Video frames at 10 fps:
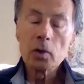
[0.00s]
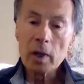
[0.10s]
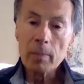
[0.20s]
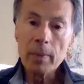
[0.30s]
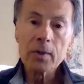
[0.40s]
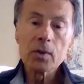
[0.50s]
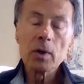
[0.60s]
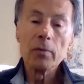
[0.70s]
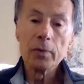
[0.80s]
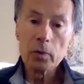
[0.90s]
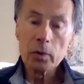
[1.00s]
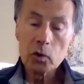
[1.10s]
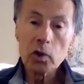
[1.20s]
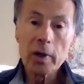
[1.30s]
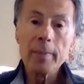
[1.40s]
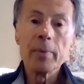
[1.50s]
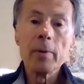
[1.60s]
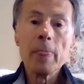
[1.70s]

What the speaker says: keep myself in good shape.